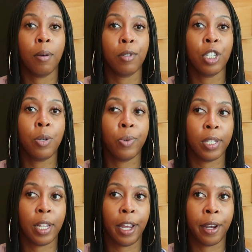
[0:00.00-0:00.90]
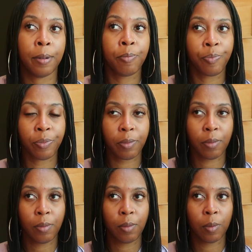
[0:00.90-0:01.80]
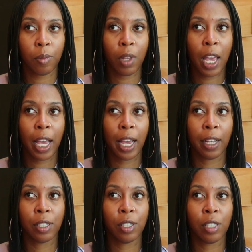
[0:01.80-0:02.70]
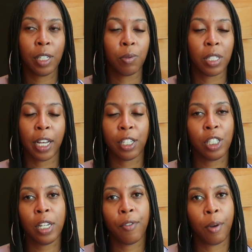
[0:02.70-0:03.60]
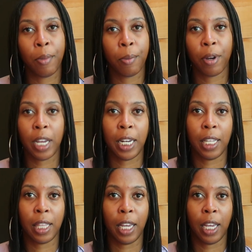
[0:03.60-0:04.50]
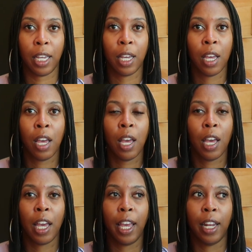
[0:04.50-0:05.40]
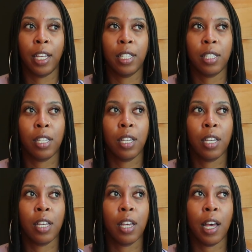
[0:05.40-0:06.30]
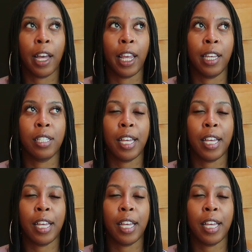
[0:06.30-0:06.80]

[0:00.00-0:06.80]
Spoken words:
she was there, and it was like she didn't remember anything. And it's, I guess